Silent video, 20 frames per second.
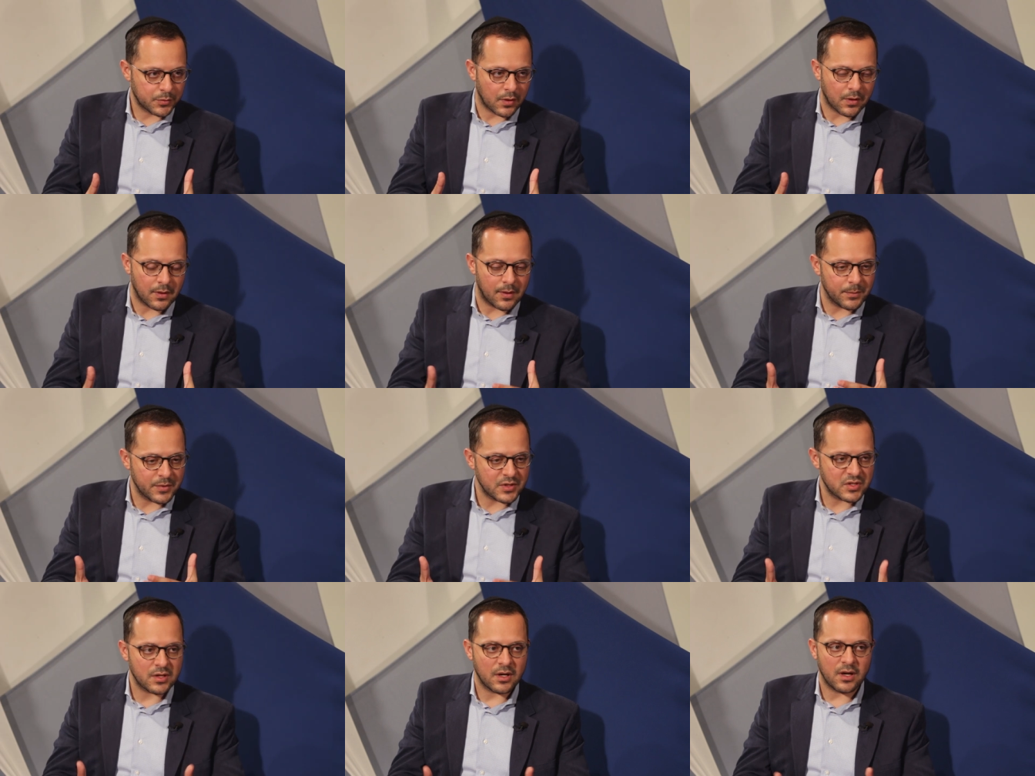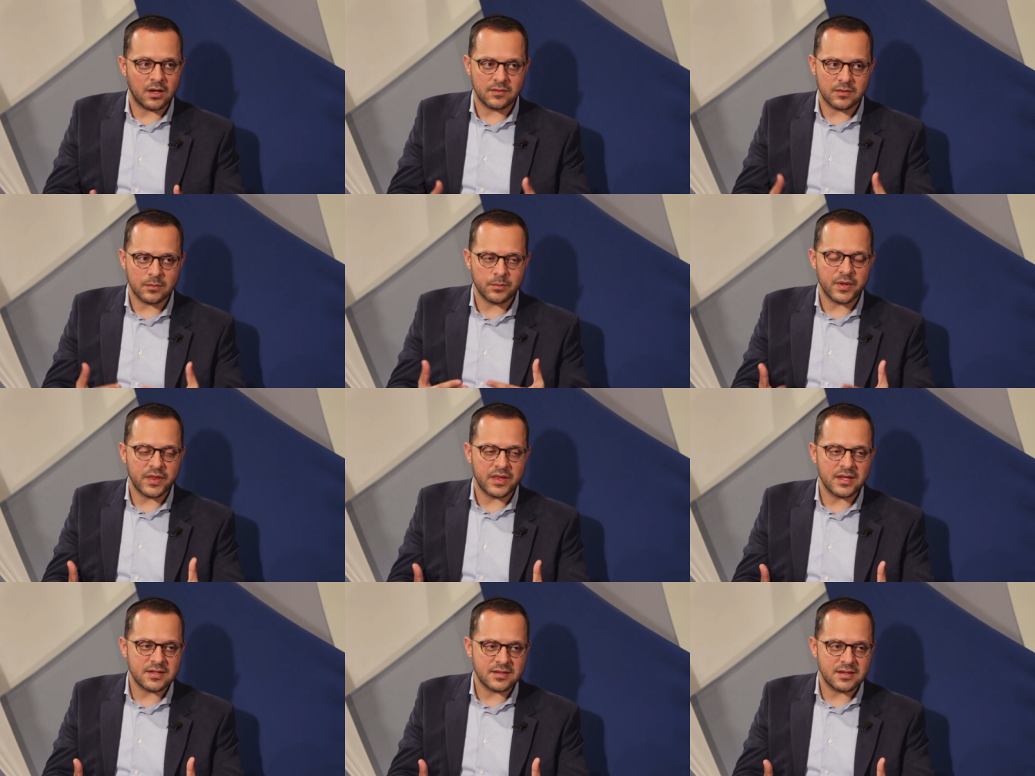program at Shalva,
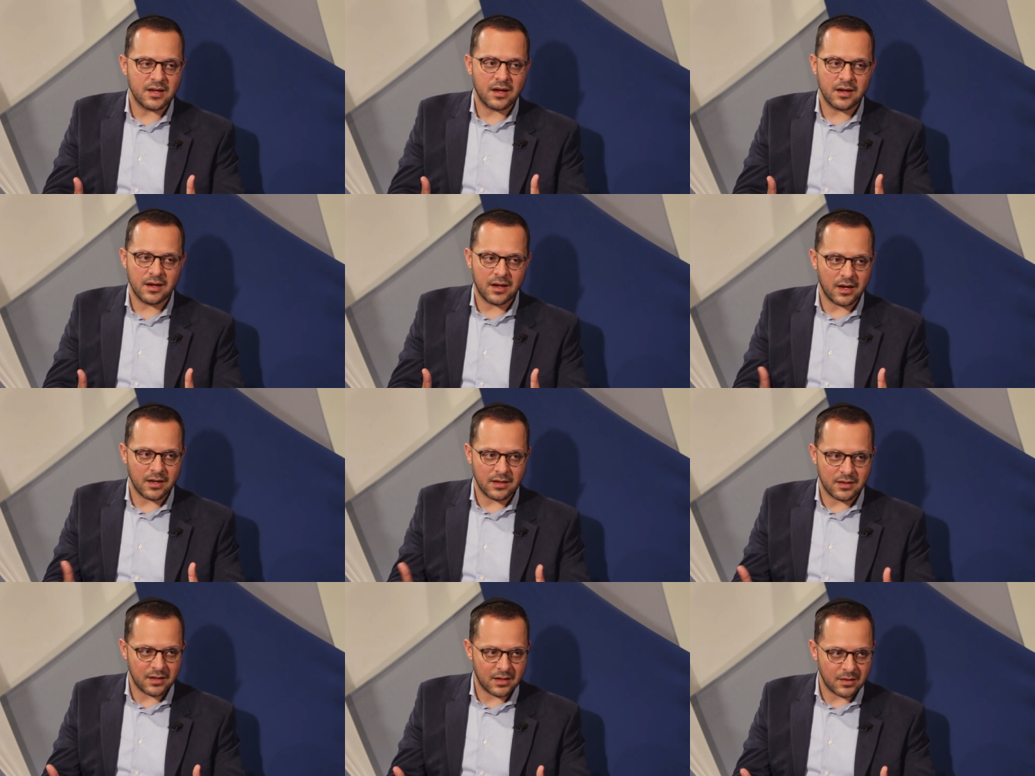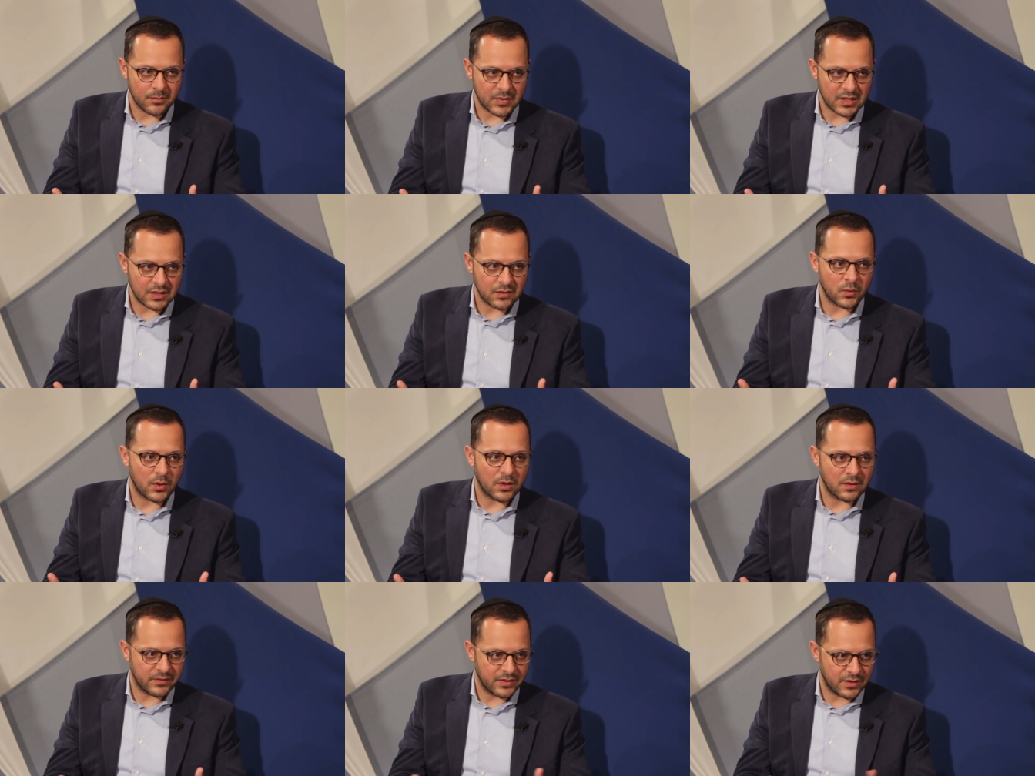but this young guy came in
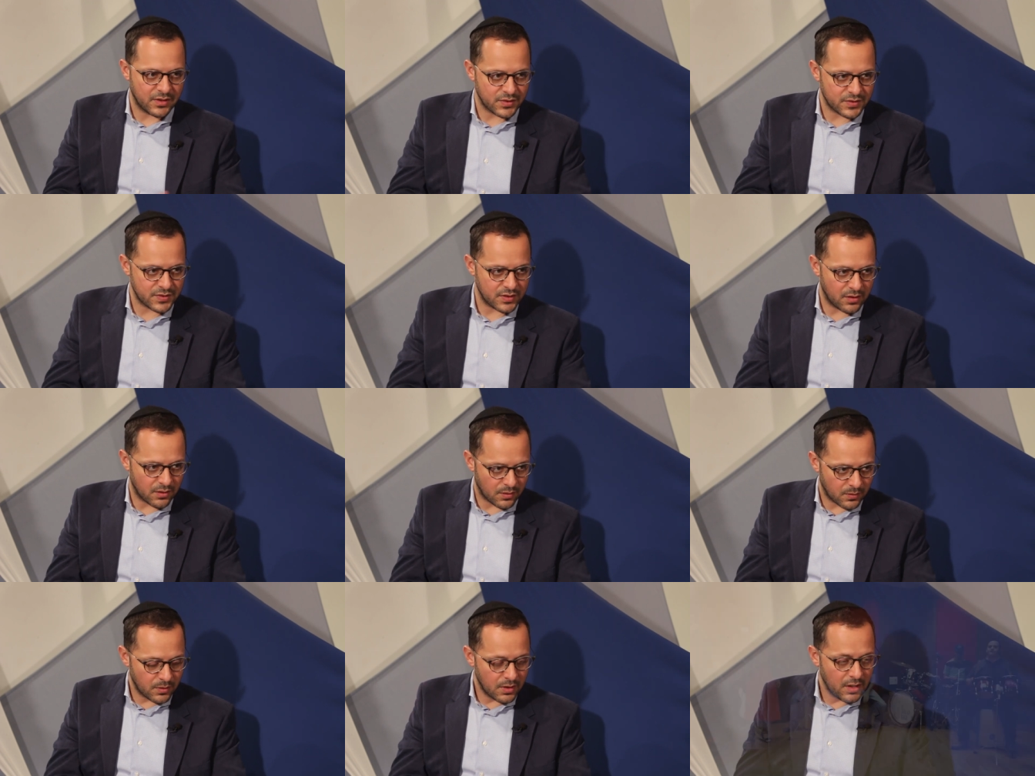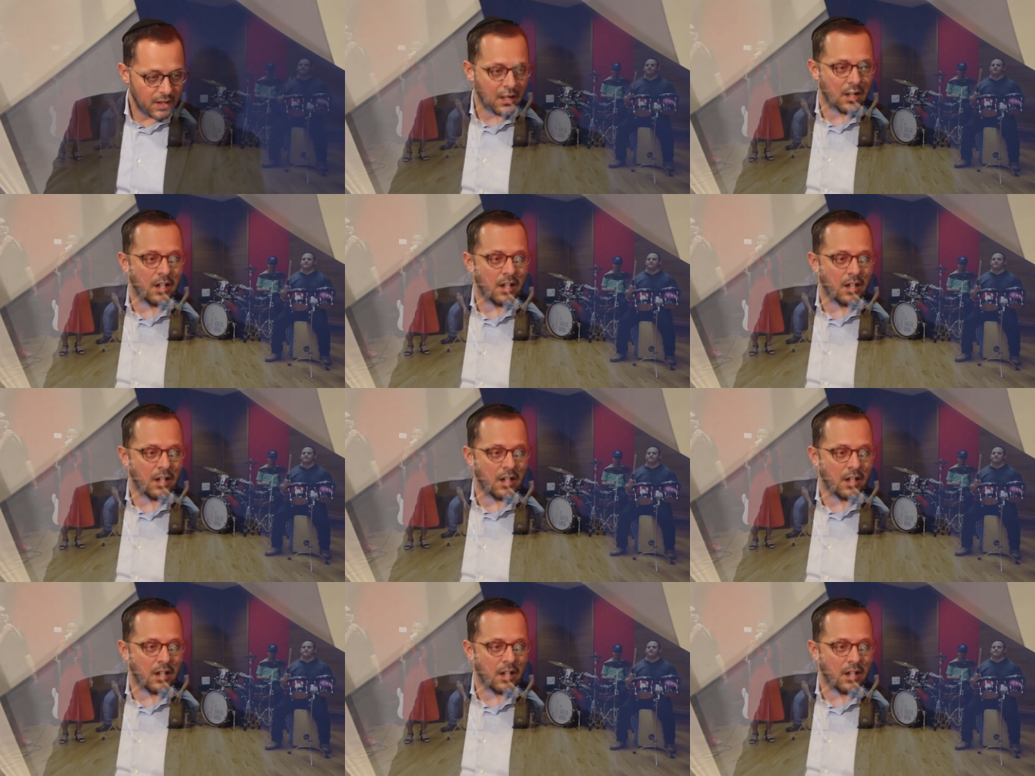twelve years ago,